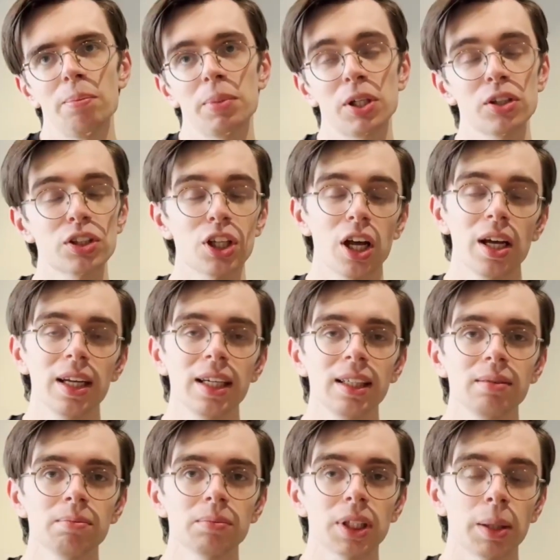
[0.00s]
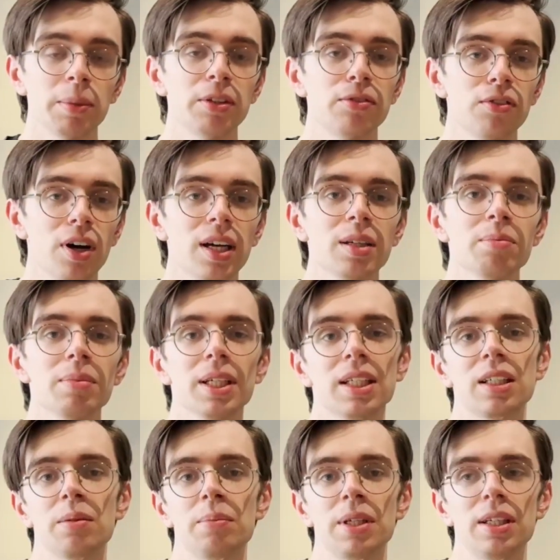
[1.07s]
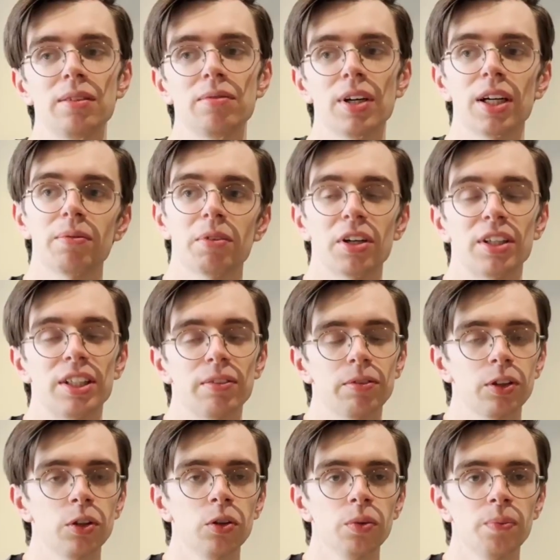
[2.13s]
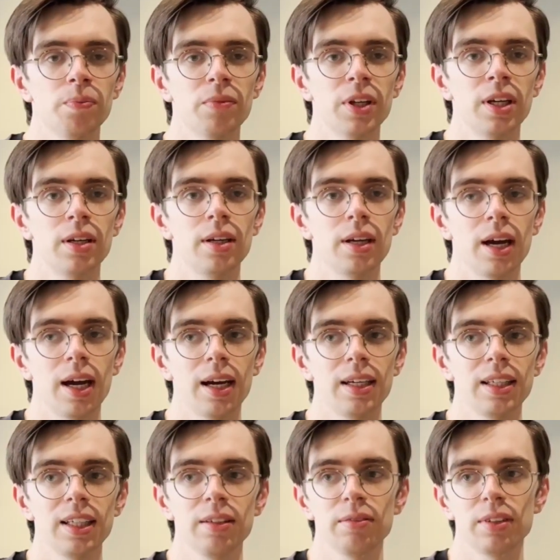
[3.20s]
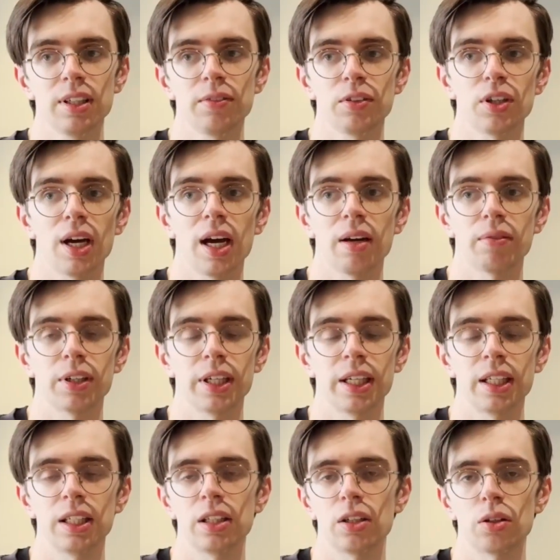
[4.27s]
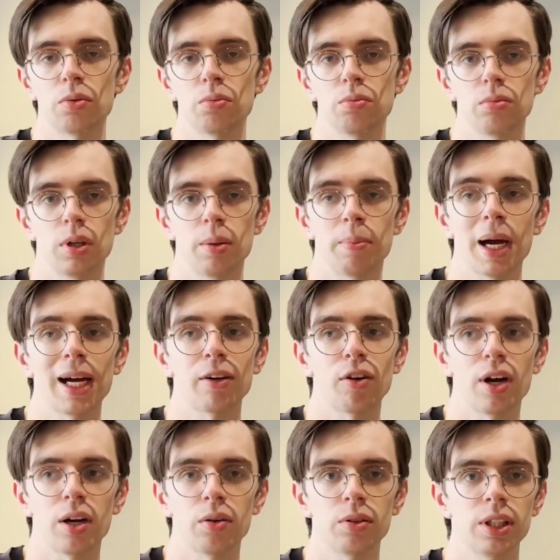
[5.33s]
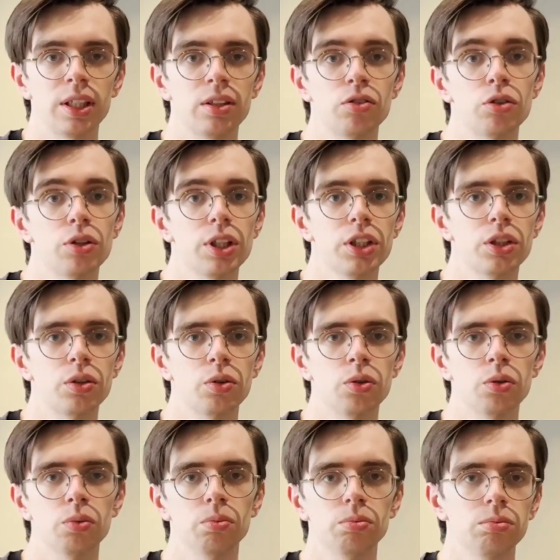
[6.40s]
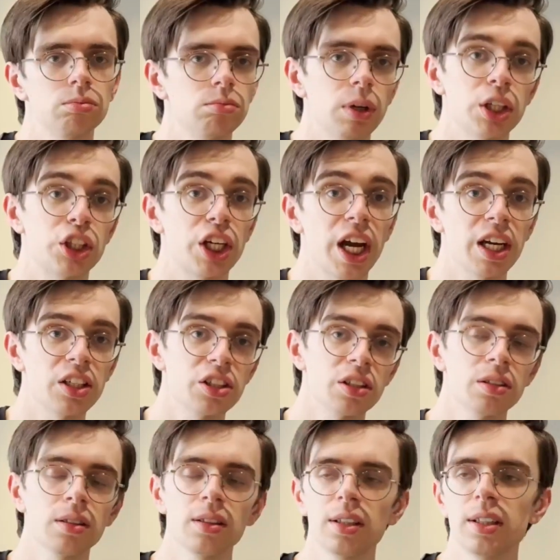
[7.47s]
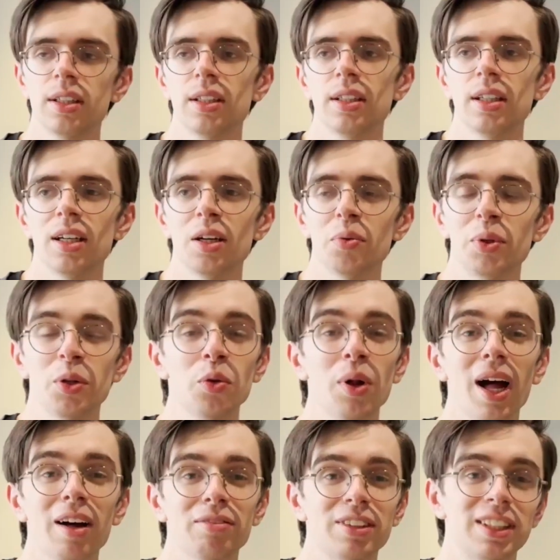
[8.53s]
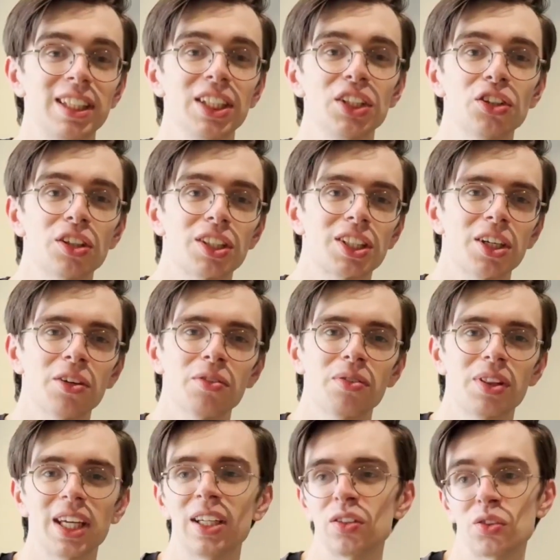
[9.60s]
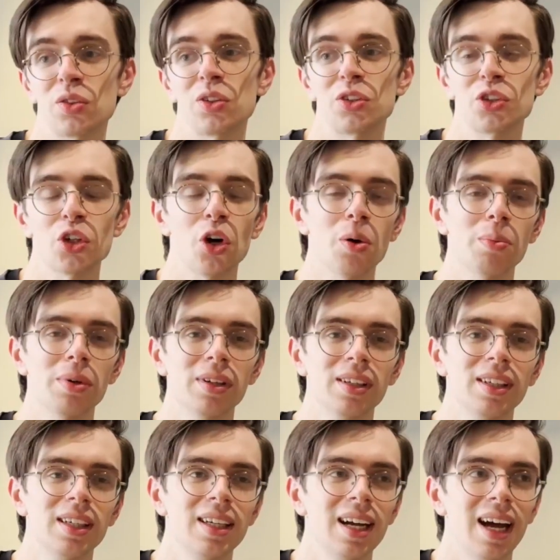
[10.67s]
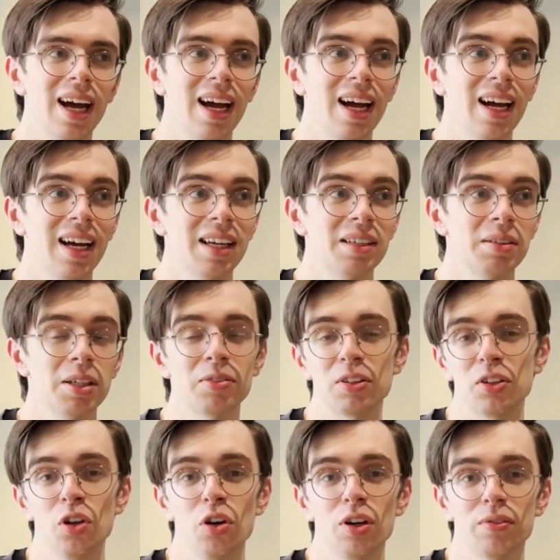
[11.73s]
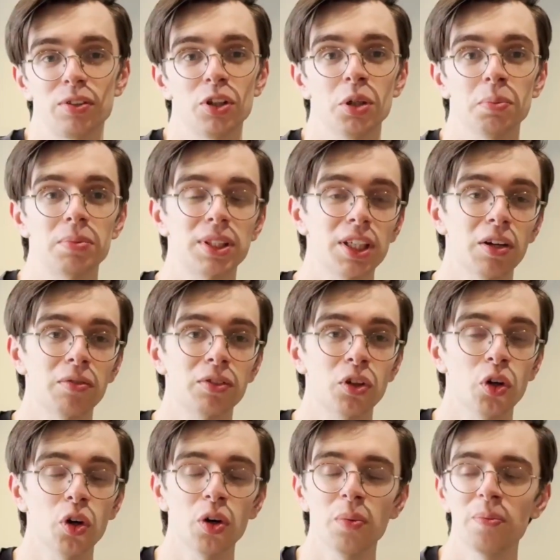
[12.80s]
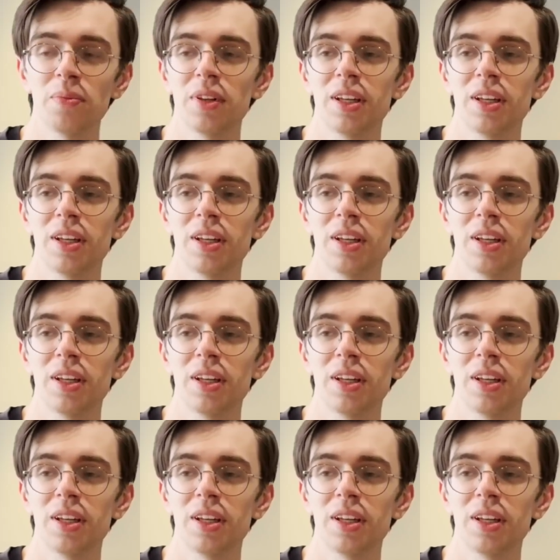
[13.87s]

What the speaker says: Because learning can be fun, but it can be very, very difficult. And even if you have a background in traditional education, we all have to teach ourselves things on the job. And if you're self-taught,